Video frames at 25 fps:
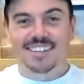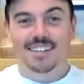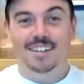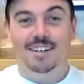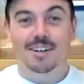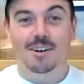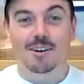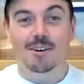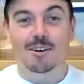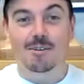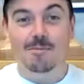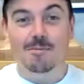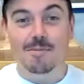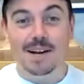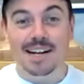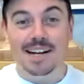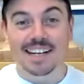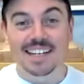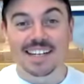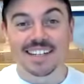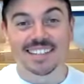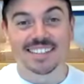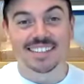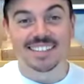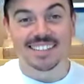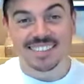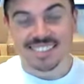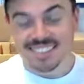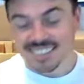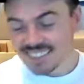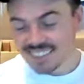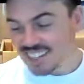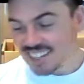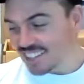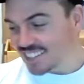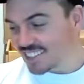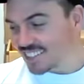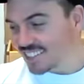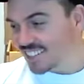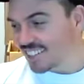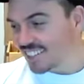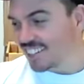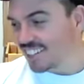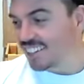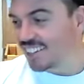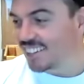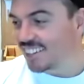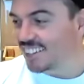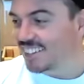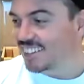Oh, man. That's
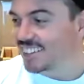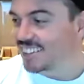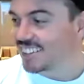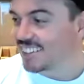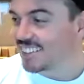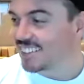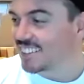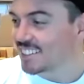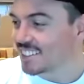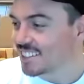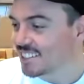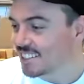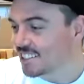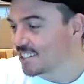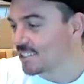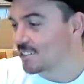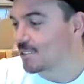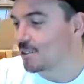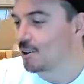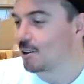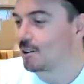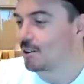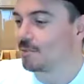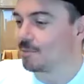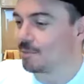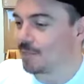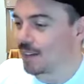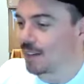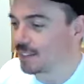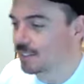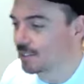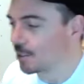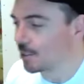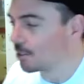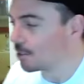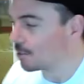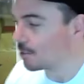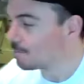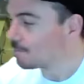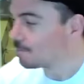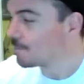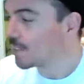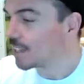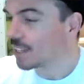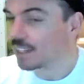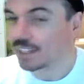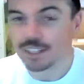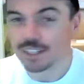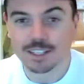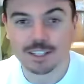this just got, that's got
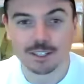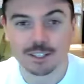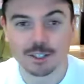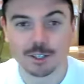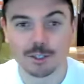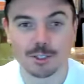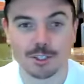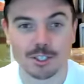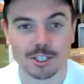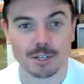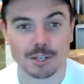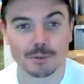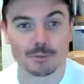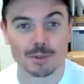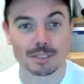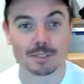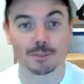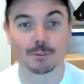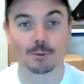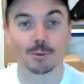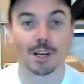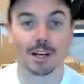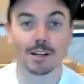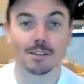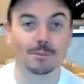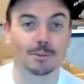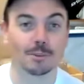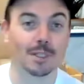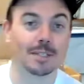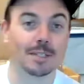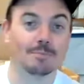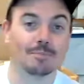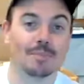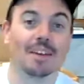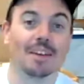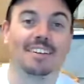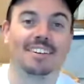good shit written all over it.